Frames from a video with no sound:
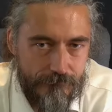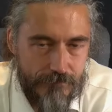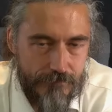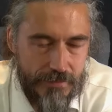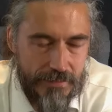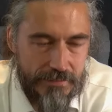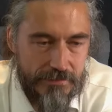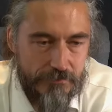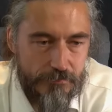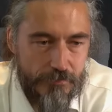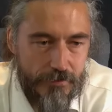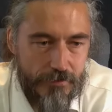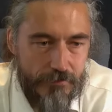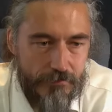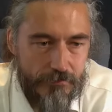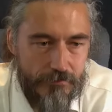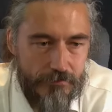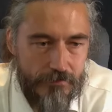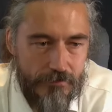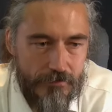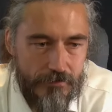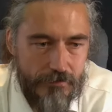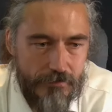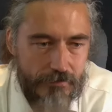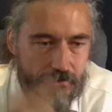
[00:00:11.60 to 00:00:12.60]
That's why,
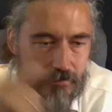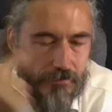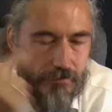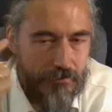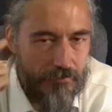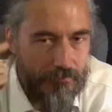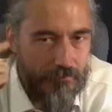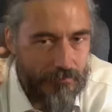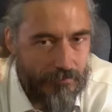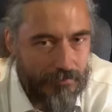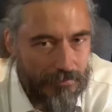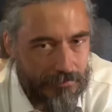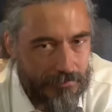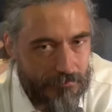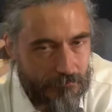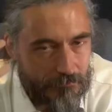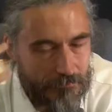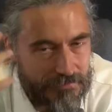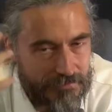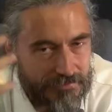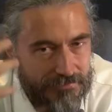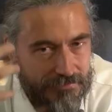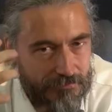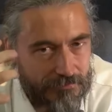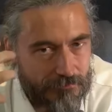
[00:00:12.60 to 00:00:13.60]
like,
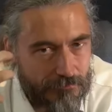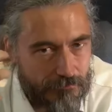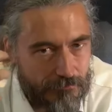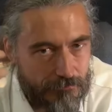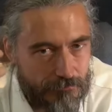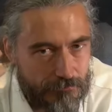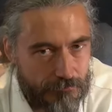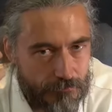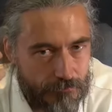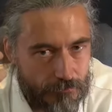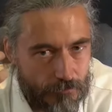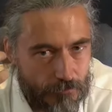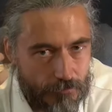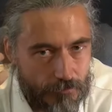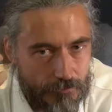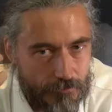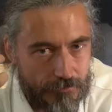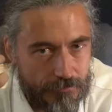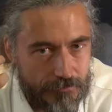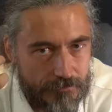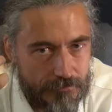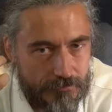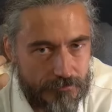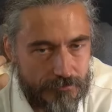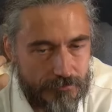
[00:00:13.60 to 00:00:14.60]
mystical
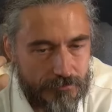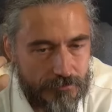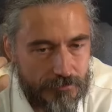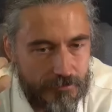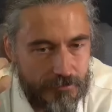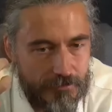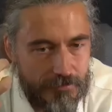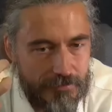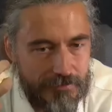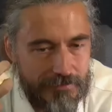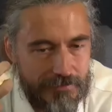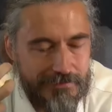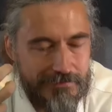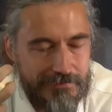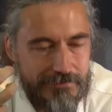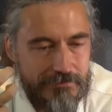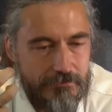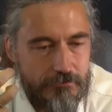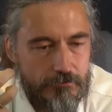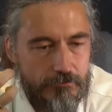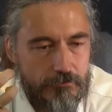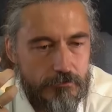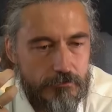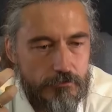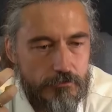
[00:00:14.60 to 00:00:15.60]
knowledge is
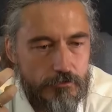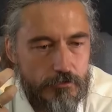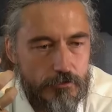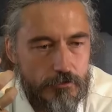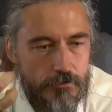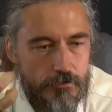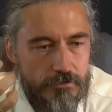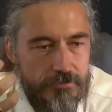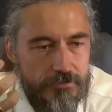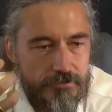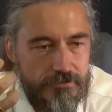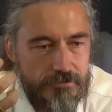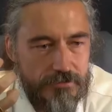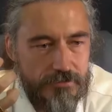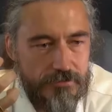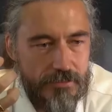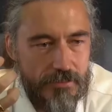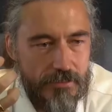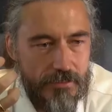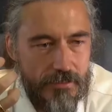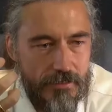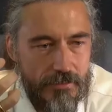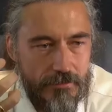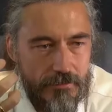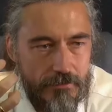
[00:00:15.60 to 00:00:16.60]
not knowledge
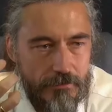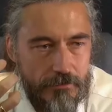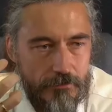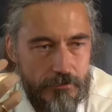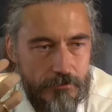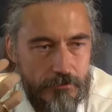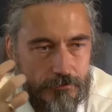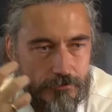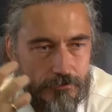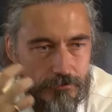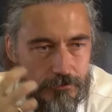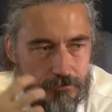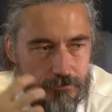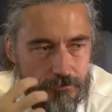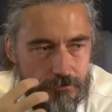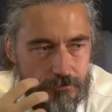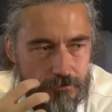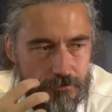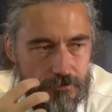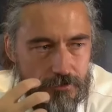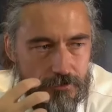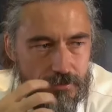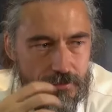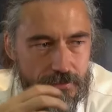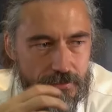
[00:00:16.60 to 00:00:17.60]
I learn,
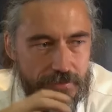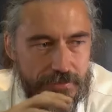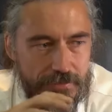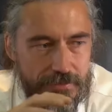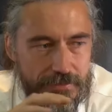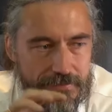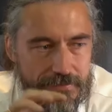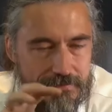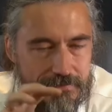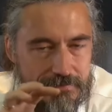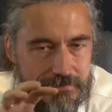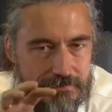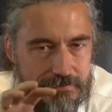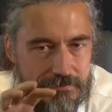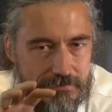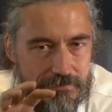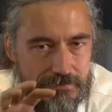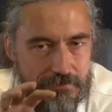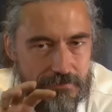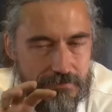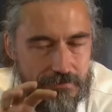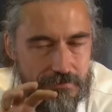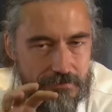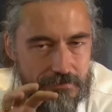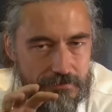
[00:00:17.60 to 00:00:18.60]
it's
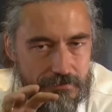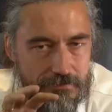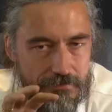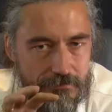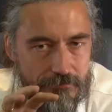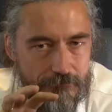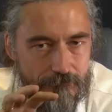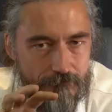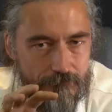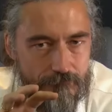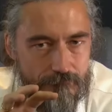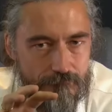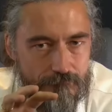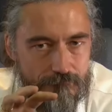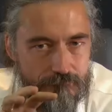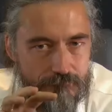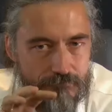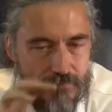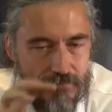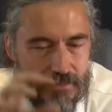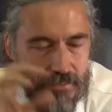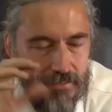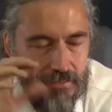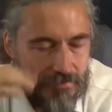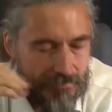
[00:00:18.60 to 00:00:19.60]

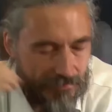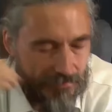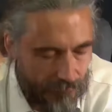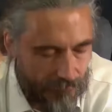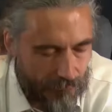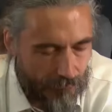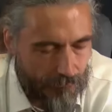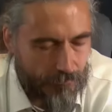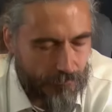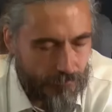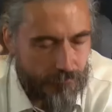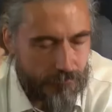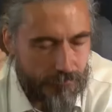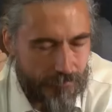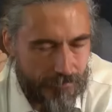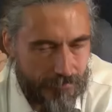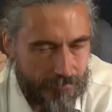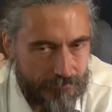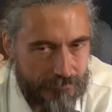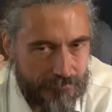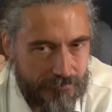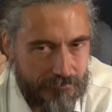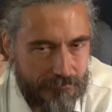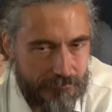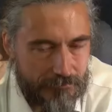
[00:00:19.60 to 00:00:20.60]
I can learn
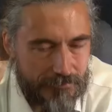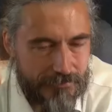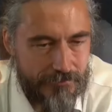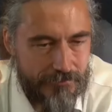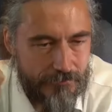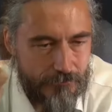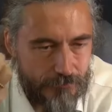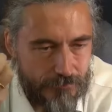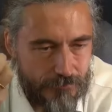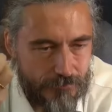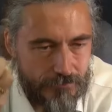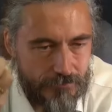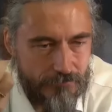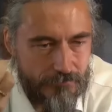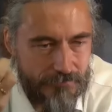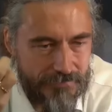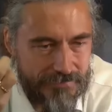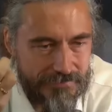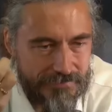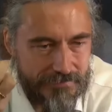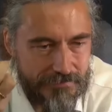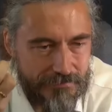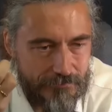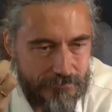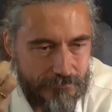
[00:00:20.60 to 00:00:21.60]
about it, but the real
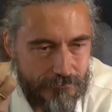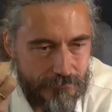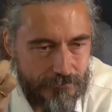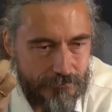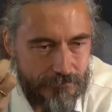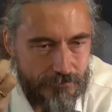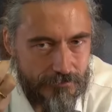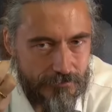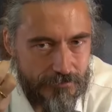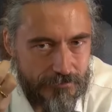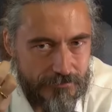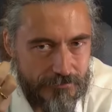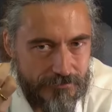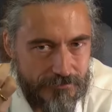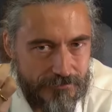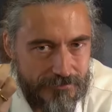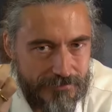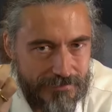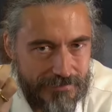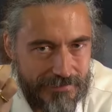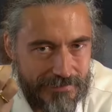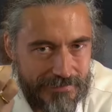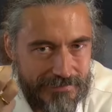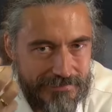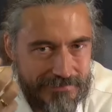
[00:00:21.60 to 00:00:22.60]
mystical knowledge
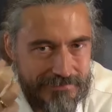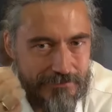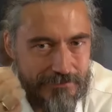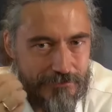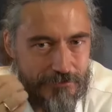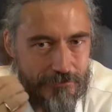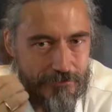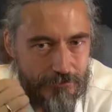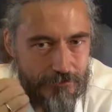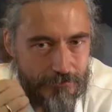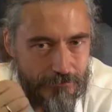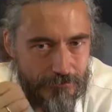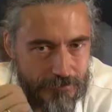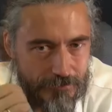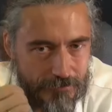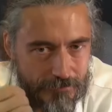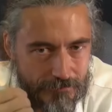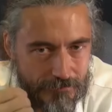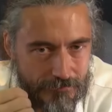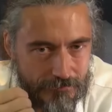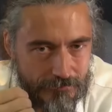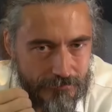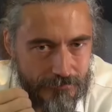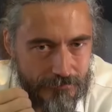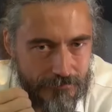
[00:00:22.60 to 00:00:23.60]
is
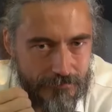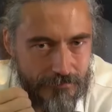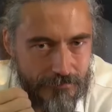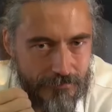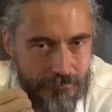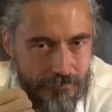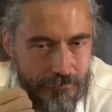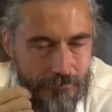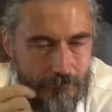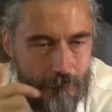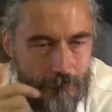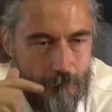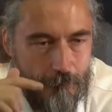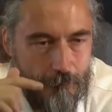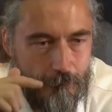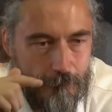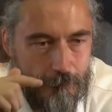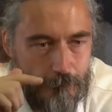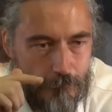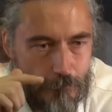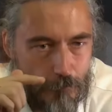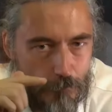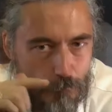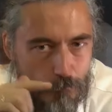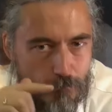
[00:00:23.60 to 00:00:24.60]
learning
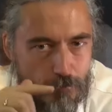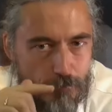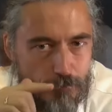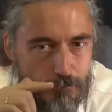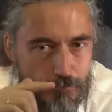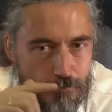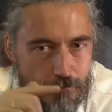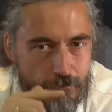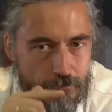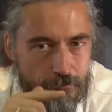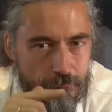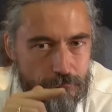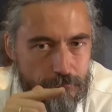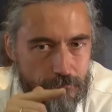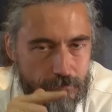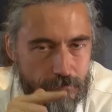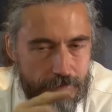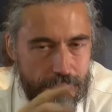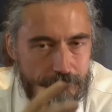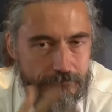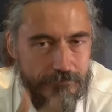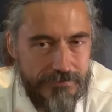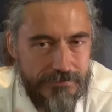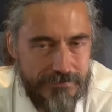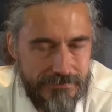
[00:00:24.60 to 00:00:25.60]
from the book of
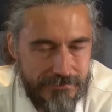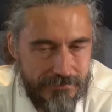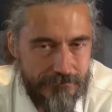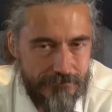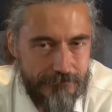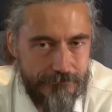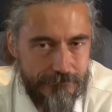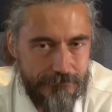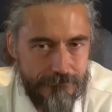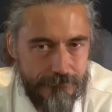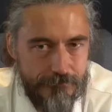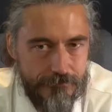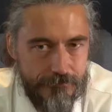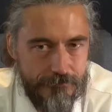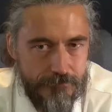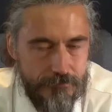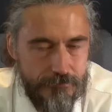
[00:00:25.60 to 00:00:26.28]
life itself.